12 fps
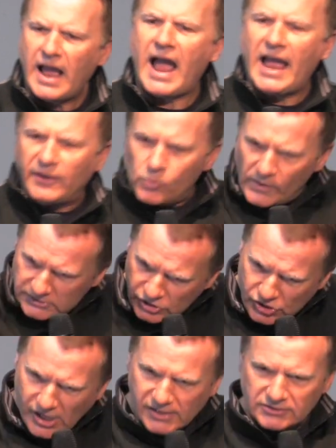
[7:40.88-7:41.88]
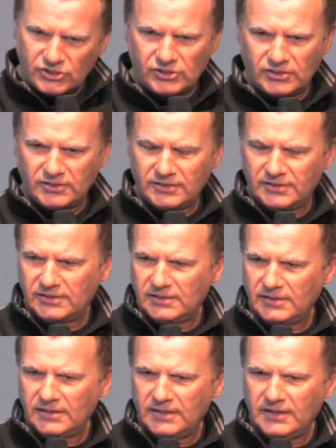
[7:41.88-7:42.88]
I will judge.
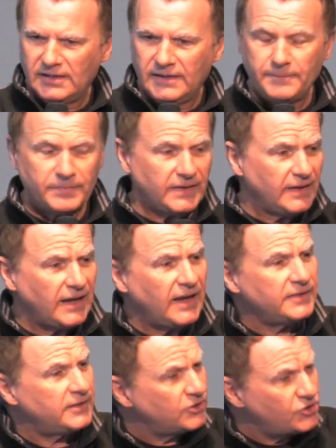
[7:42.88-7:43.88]
And the